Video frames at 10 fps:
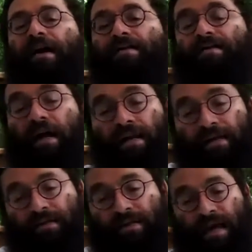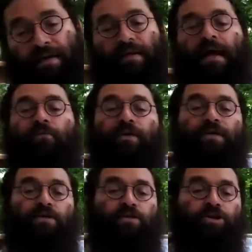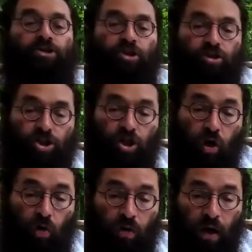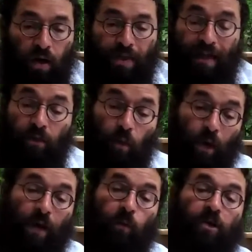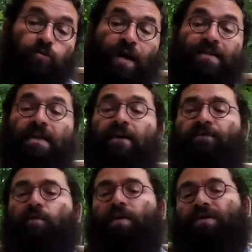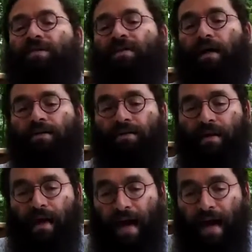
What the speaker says: studies and research shown that the way we dress influences us,